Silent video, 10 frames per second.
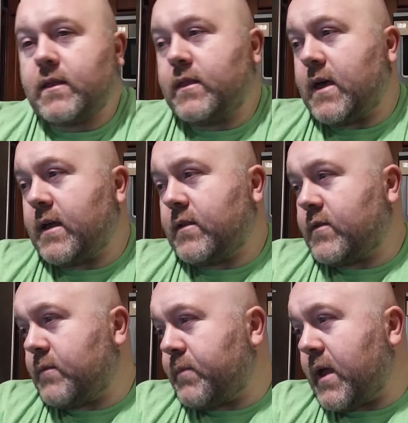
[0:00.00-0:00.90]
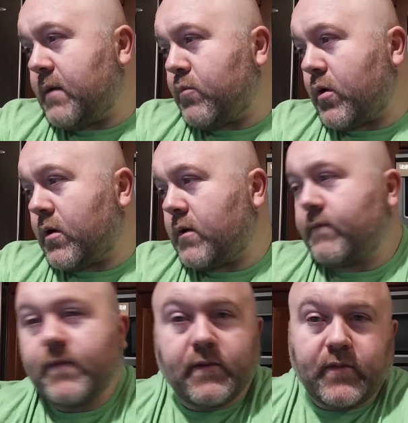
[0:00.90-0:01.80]
Then September
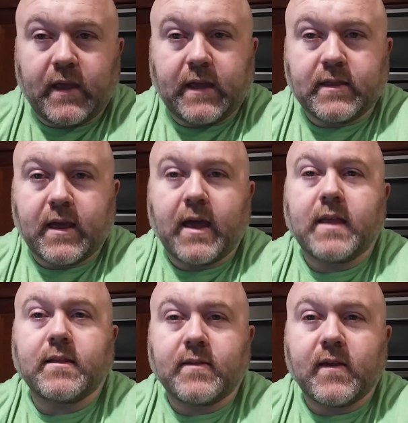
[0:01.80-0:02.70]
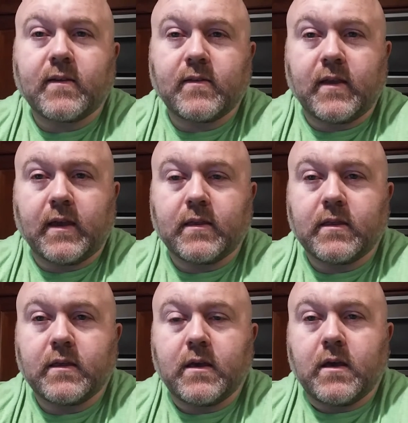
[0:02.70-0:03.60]
15th and 16th,